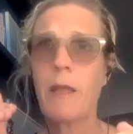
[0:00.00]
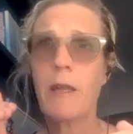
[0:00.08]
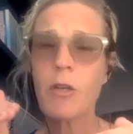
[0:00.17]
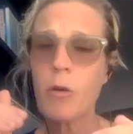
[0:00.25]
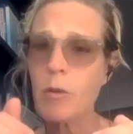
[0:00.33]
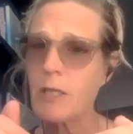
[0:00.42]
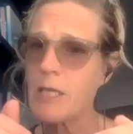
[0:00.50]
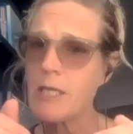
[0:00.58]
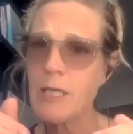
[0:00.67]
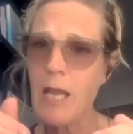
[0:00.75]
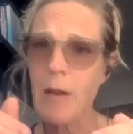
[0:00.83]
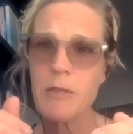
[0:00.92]
doing the
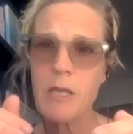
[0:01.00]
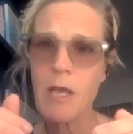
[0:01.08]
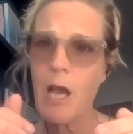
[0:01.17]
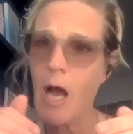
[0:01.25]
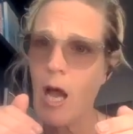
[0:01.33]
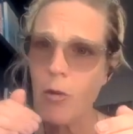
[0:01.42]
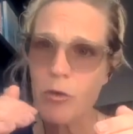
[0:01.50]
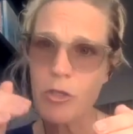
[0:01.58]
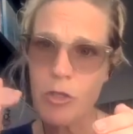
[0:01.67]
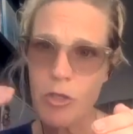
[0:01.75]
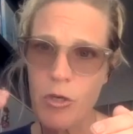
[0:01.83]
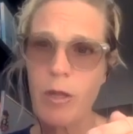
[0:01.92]
steps, I
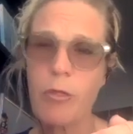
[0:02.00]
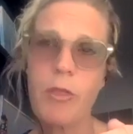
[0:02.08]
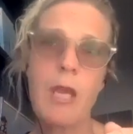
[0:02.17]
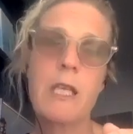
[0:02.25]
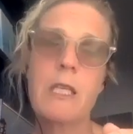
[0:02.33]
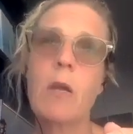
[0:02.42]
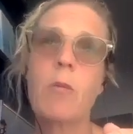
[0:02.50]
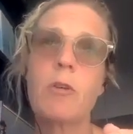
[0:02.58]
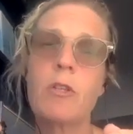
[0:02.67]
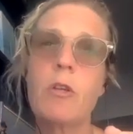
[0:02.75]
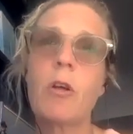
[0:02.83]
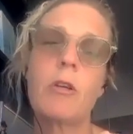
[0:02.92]
was doing things that
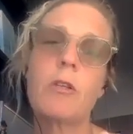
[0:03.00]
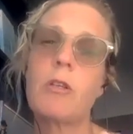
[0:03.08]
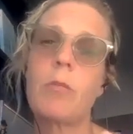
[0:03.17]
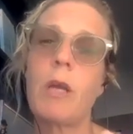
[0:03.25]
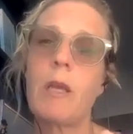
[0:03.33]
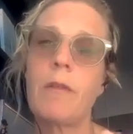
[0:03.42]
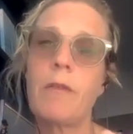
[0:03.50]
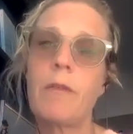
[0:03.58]
was not good to me.